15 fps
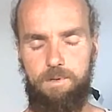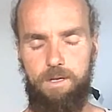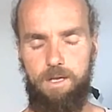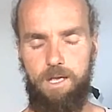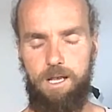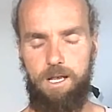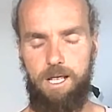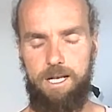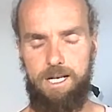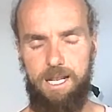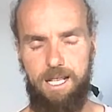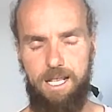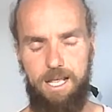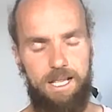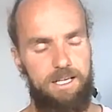And like
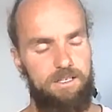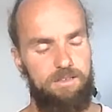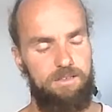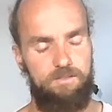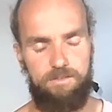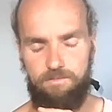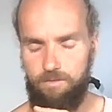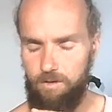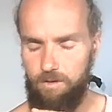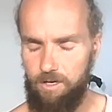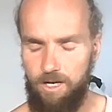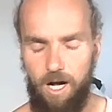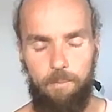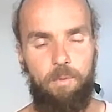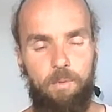this for a
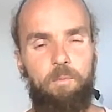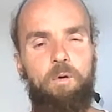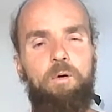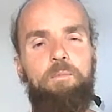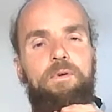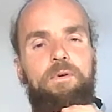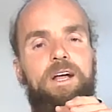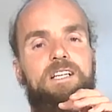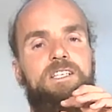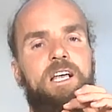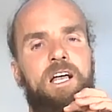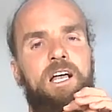couple more breaths.